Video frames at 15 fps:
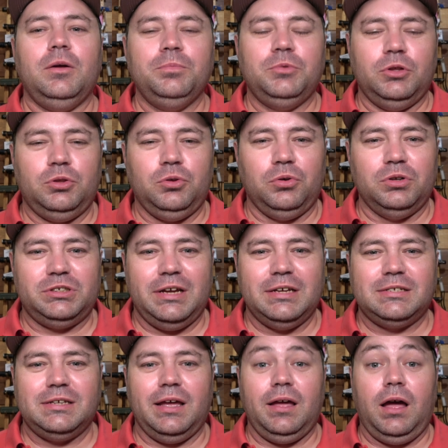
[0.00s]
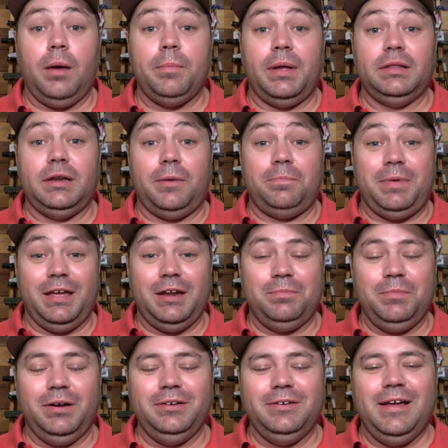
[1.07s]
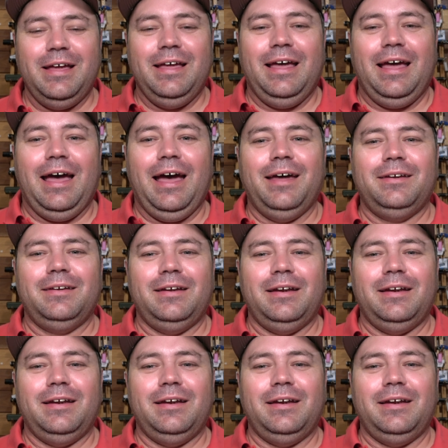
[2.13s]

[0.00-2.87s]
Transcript: Welcome to TorchSA. I'm Andy Bierman, and